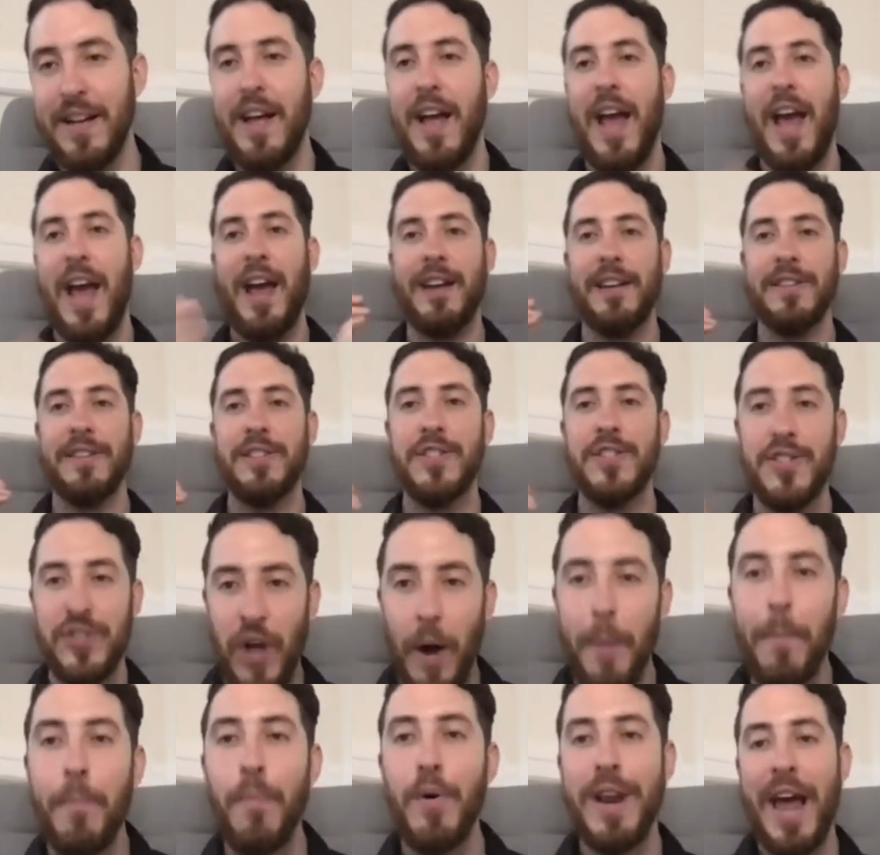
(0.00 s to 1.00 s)
And
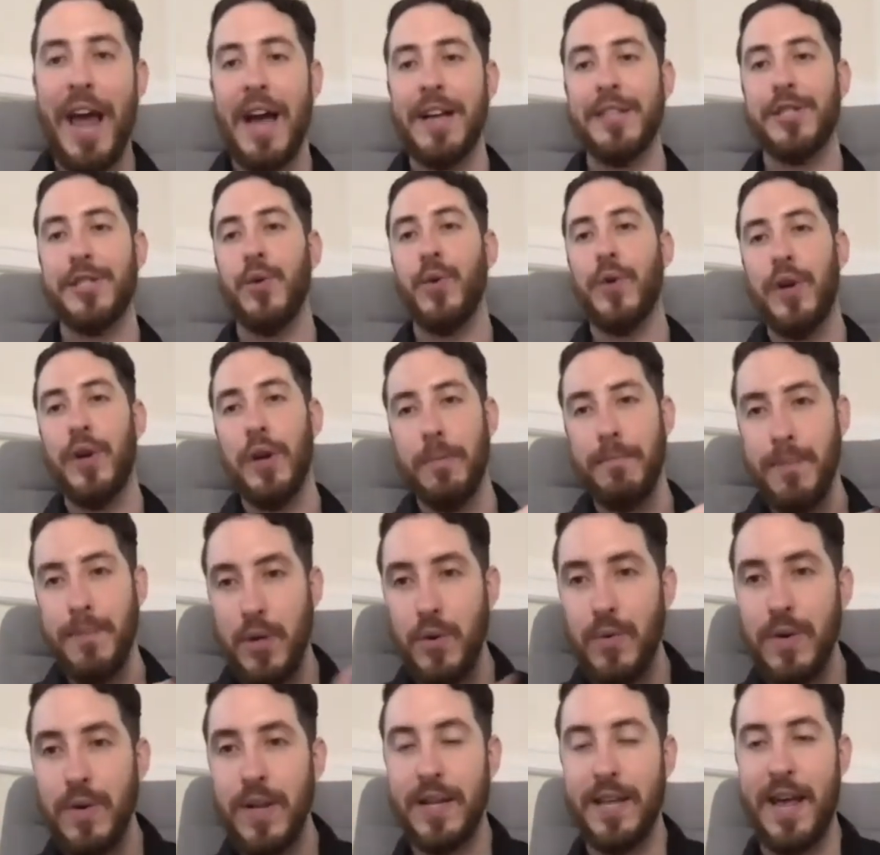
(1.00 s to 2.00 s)
someone has to
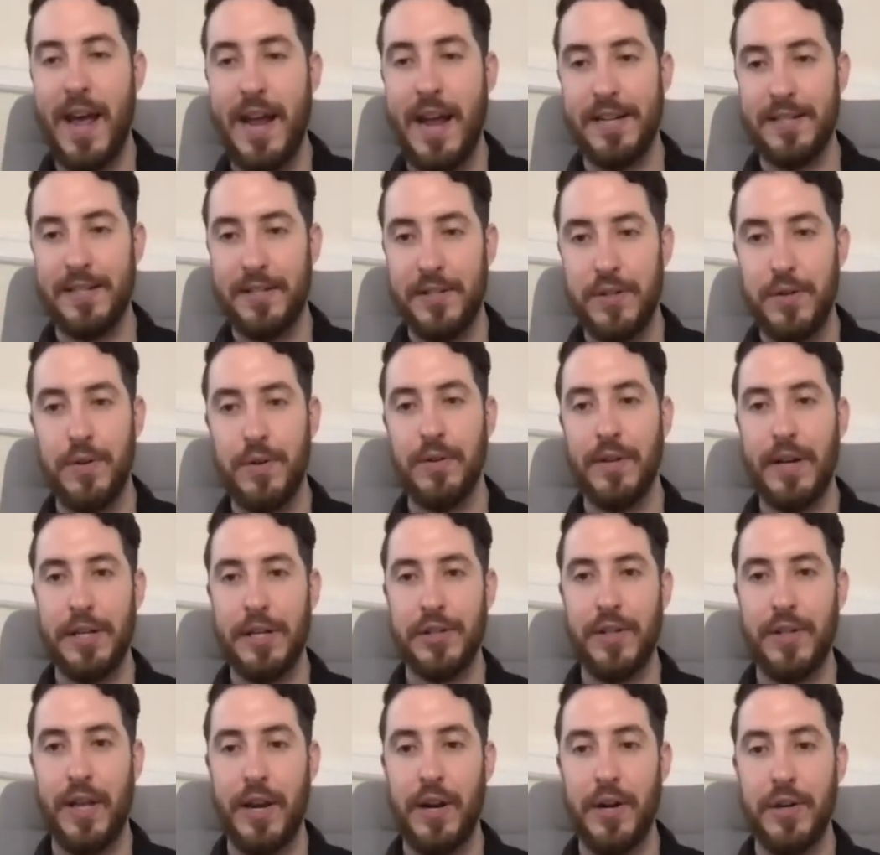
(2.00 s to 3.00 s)
communicate to the
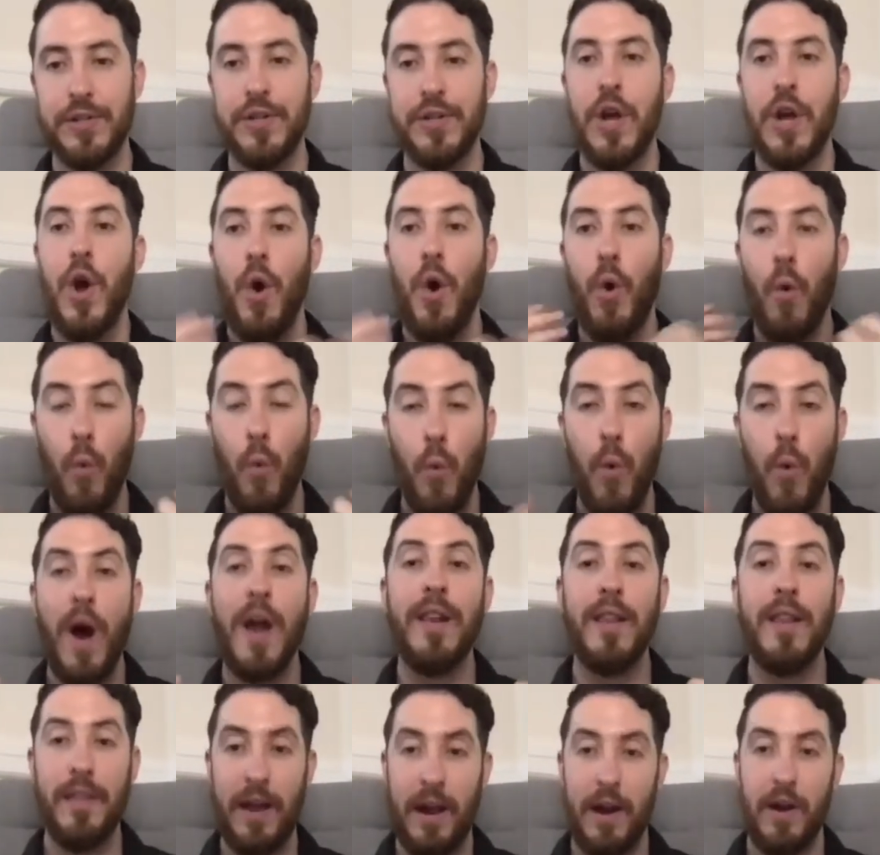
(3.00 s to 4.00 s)
legislators
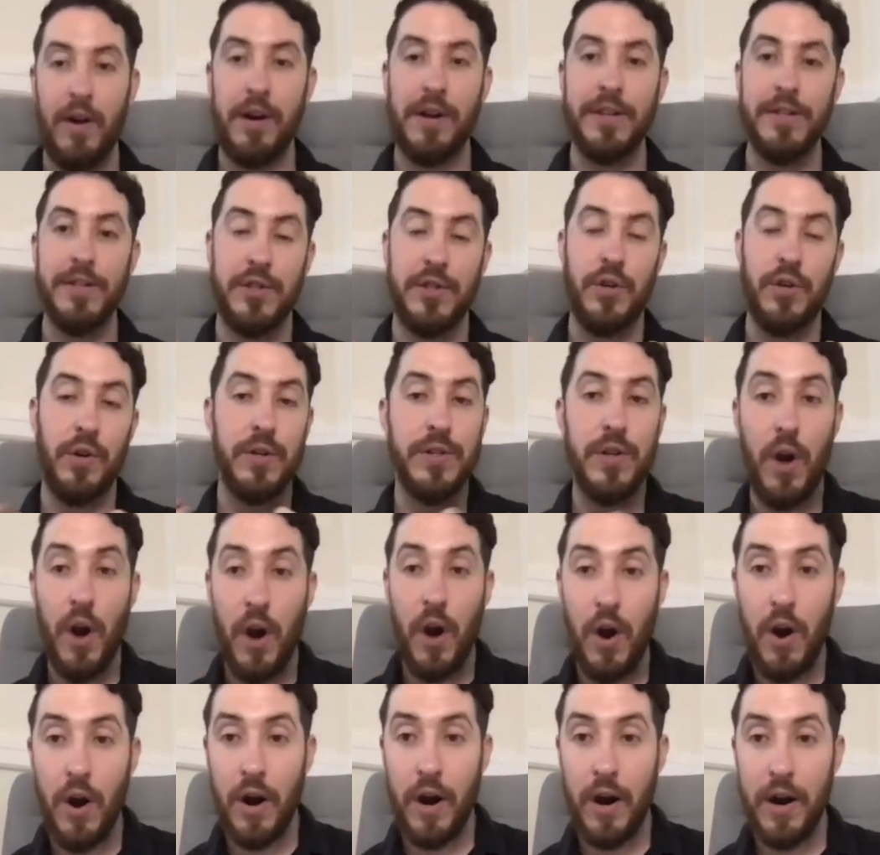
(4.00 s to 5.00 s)
what their concerns
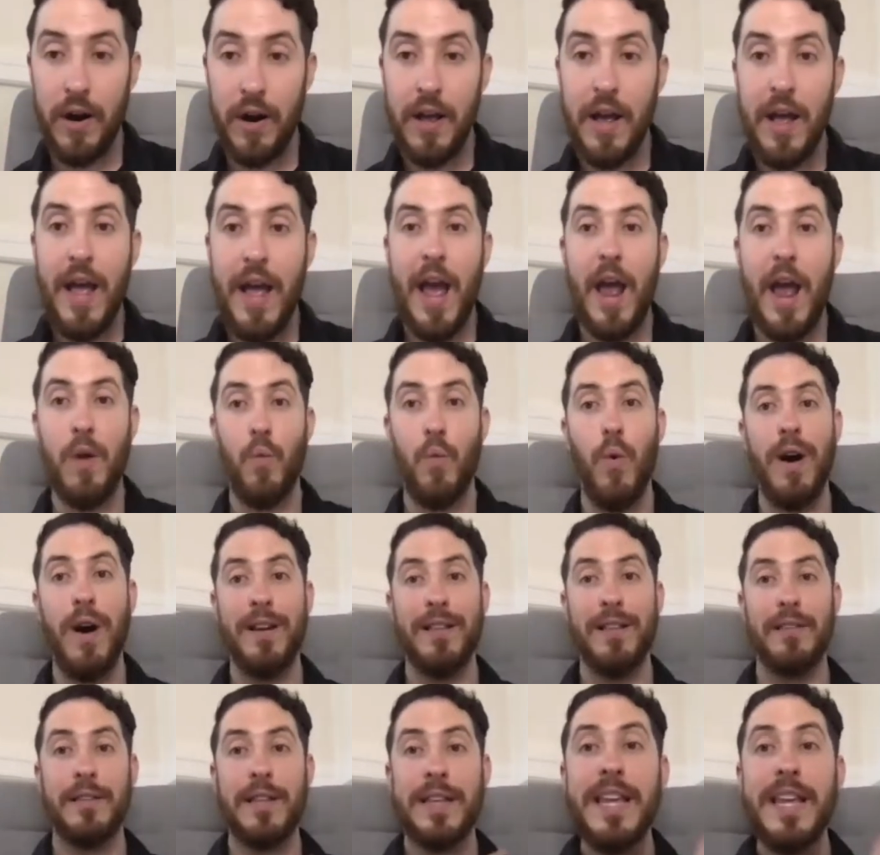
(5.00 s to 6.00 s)
are and
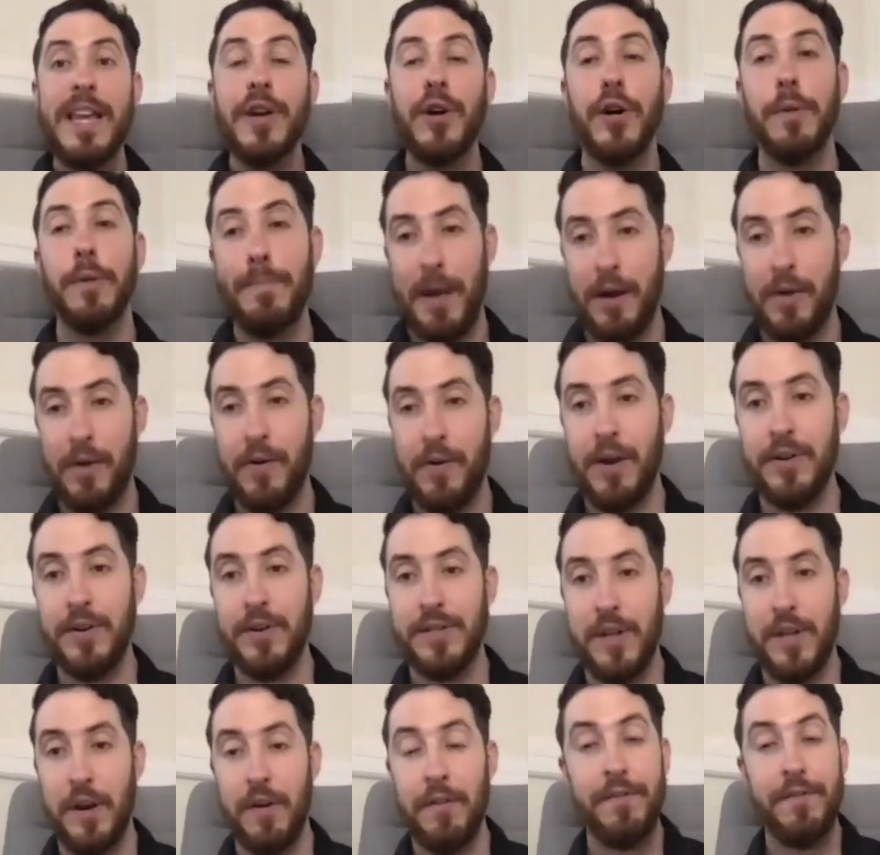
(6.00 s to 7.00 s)
what legal barriers
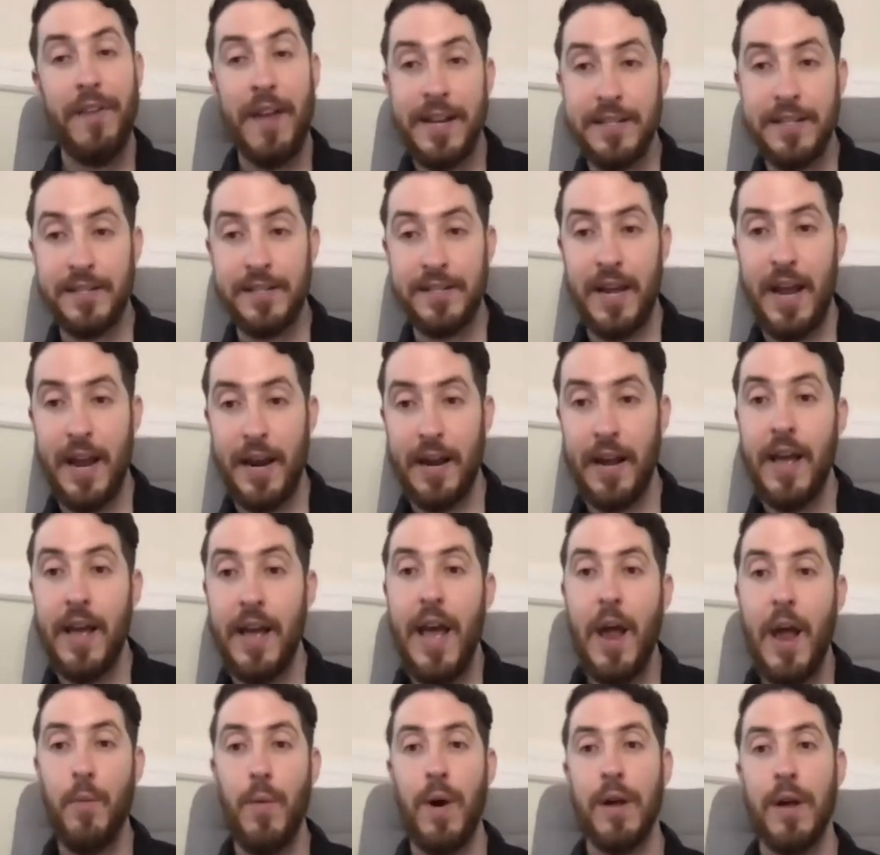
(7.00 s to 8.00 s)
they're facing
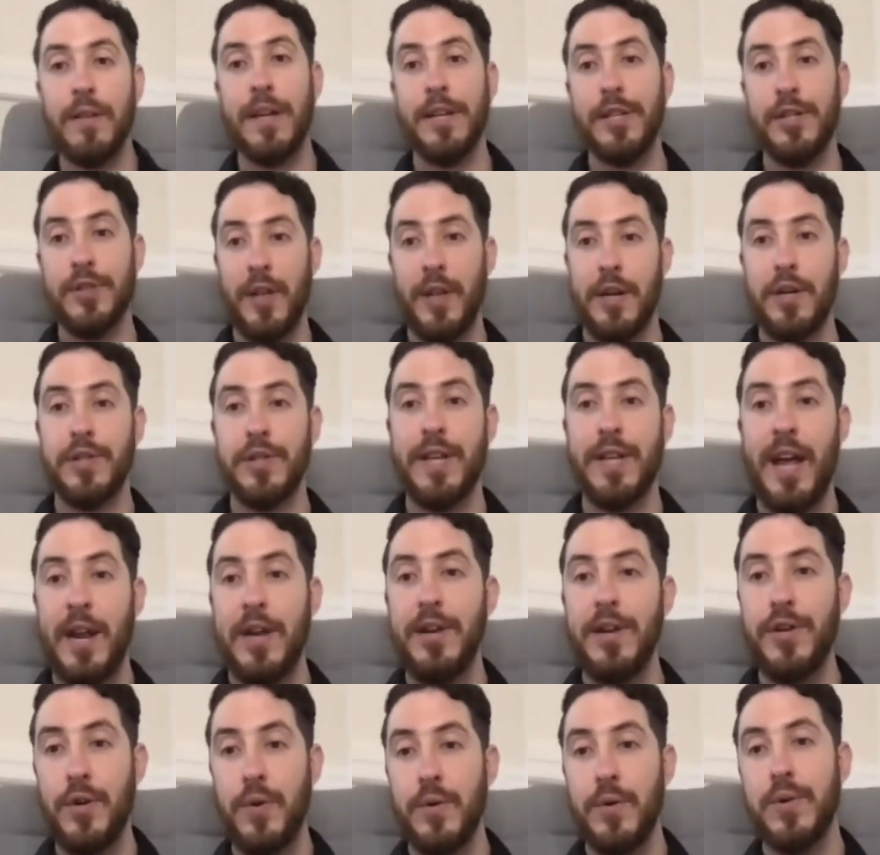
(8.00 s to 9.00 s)
and what legislators can
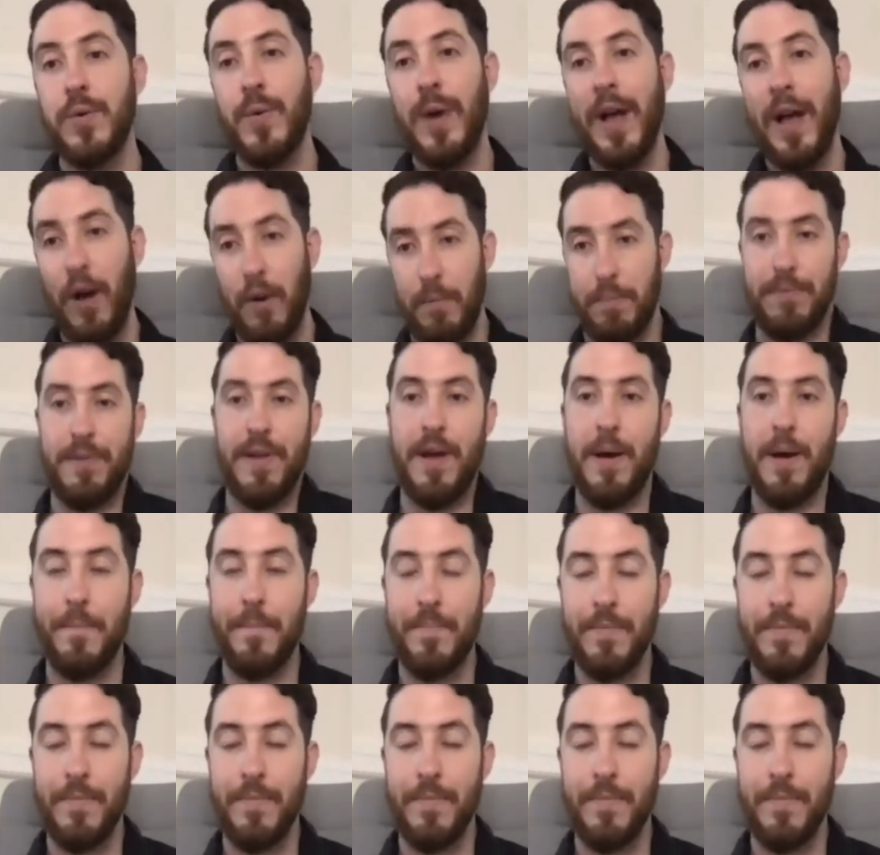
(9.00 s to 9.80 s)
do to help them.